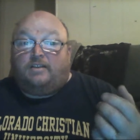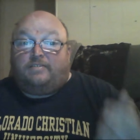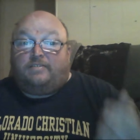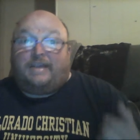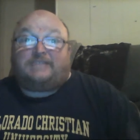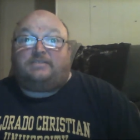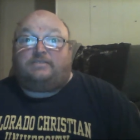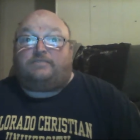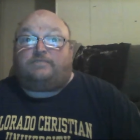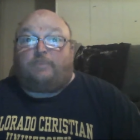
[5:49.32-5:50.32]
that's,
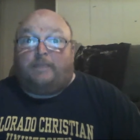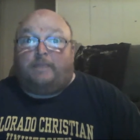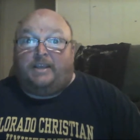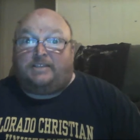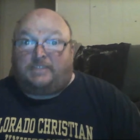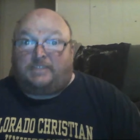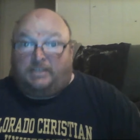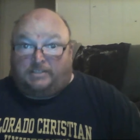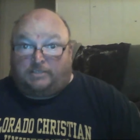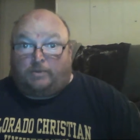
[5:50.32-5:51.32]
for me, is the
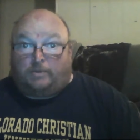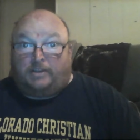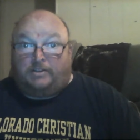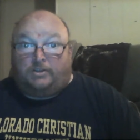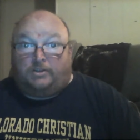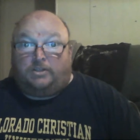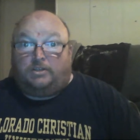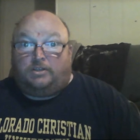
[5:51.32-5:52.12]
easiest way to do it.